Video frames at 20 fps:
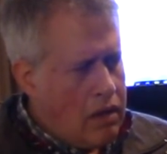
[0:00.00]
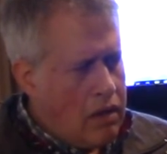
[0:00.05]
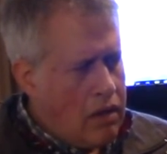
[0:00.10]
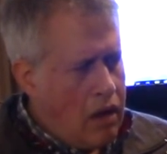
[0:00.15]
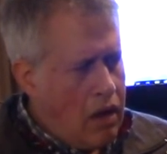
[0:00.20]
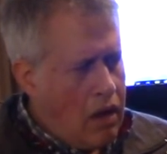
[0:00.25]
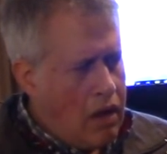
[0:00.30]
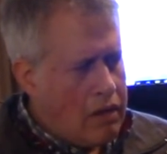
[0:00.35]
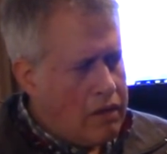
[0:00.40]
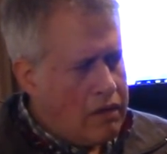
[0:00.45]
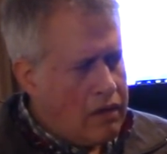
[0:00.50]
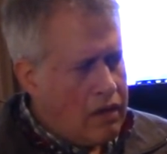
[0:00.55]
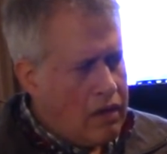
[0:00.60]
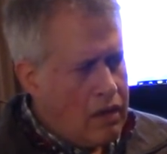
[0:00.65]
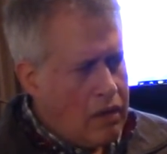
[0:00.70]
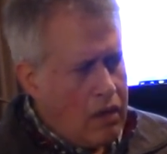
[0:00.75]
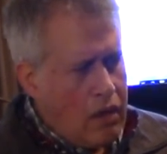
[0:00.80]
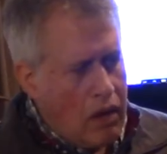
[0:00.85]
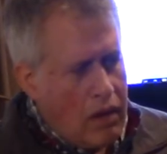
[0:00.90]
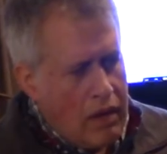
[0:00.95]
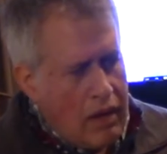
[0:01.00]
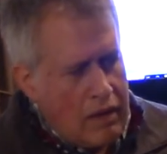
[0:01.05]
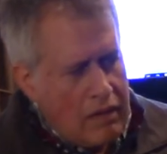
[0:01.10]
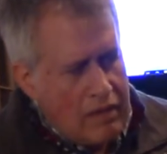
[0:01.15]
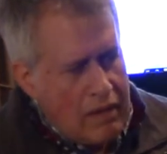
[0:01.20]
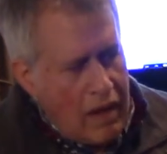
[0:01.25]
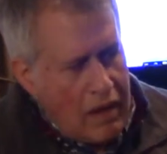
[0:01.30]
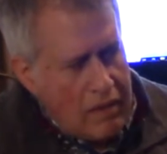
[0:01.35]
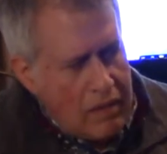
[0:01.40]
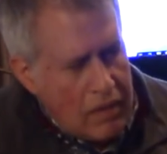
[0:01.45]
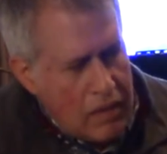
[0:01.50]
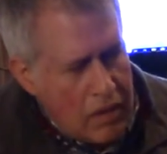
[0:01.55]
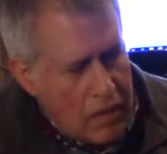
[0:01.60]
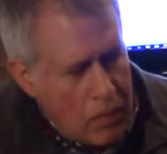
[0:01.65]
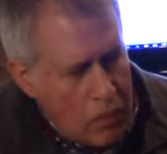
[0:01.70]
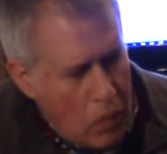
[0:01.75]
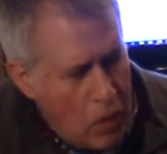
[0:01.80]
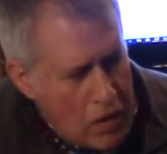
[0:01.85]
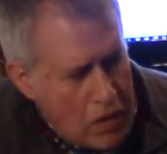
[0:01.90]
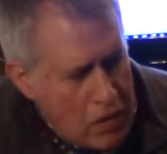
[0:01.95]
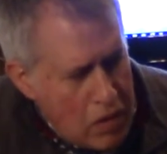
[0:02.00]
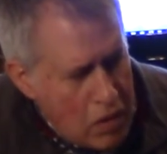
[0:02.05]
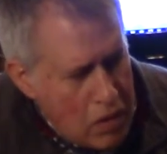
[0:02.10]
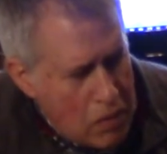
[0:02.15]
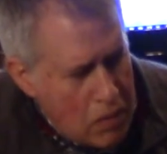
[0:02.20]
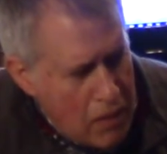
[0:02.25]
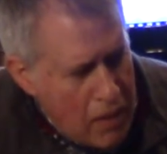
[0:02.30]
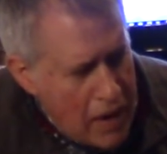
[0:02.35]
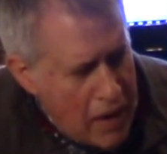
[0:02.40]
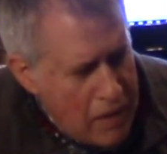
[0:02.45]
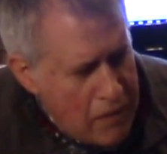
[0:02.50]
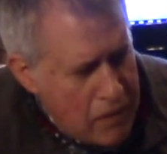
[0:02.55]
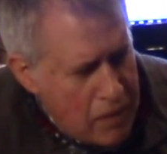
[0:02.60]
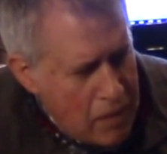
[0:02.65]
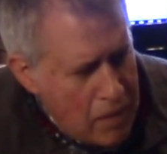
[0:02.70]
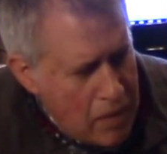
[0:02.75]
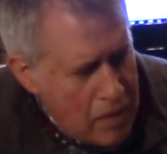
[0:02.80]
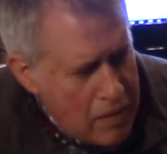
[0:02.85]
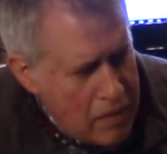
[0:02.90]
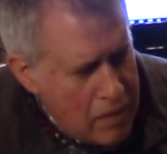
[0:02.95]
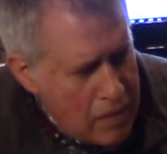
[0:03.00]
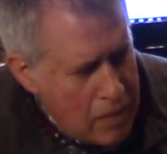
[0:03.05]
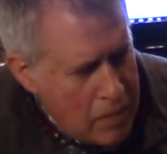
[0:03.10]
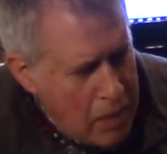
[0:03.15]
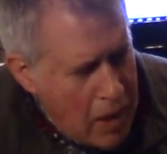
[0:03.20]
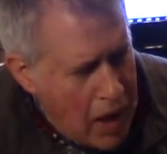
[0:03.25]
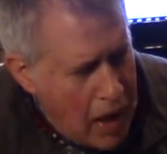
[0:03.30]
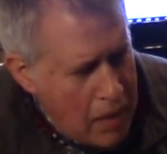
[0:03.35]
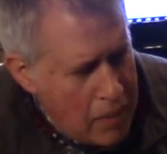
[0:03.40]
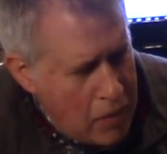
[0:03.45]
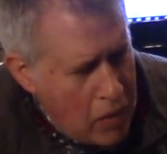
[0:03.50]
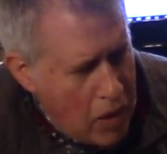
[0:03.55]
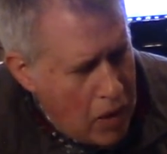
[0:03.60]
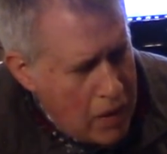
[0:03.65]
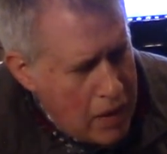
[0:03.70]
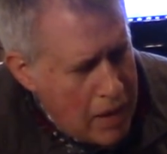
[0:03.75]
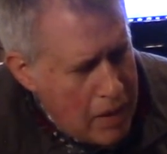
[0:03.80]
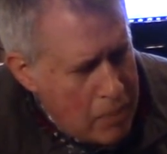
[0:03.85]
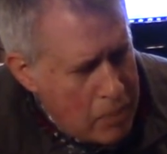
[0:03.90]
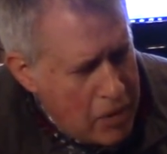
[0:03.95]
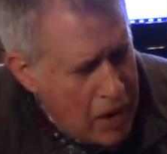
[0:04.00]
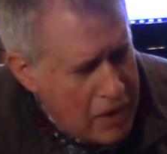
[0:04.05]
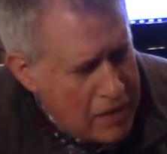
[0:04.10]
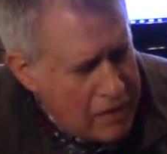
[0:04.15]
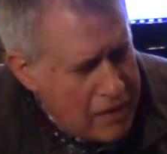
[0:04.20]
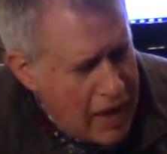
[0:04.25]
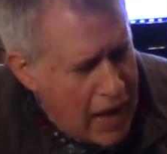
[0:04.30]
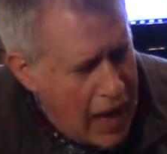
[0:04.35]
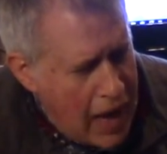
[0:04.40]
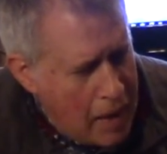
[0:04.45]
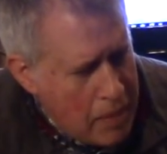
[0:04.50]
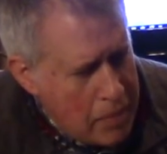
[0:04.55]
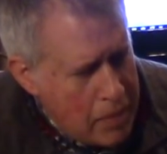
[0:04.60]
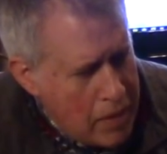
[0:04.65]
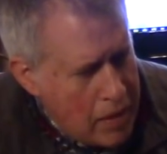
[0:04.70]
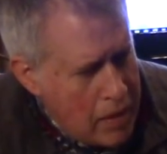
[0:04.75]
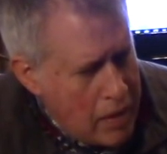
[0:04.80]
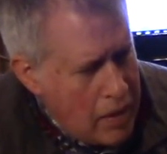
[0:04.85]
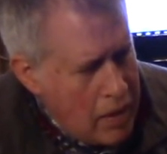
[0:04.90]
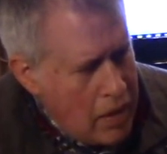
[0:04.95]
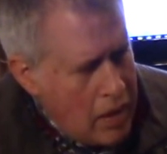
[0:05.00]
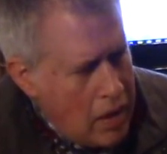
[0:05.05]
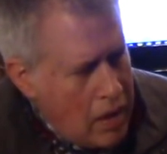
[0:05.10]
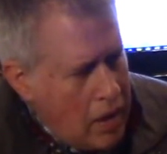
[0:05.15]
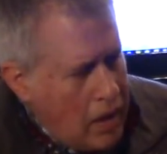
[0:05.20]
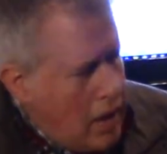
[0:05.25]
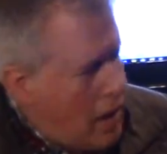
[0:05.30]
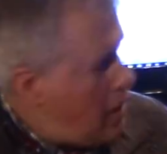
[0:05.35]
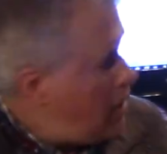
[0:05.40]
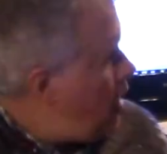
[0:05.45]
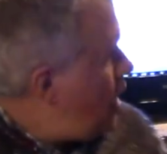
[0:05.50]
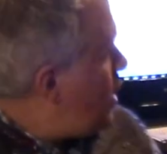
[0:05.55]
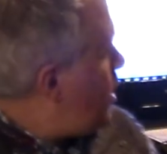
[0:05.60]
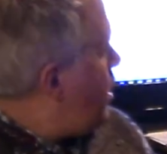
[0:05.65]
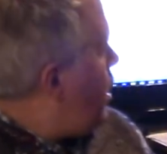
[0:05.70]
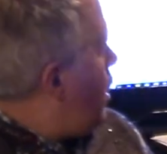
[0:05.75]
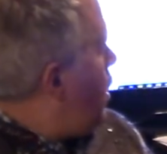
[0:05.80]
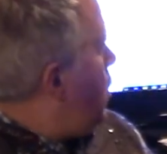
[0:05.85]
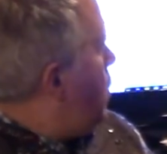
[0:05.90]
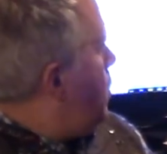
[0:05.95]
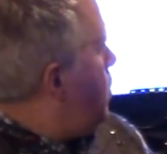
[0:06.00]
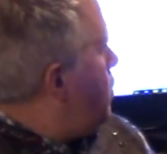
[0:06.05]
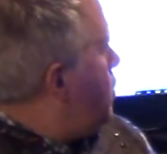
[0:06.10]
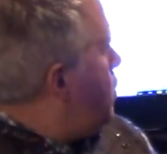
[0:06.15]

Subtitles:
Alt. It says 1, 2, 3, and from the bottom, Alt, and press Tab. and let go.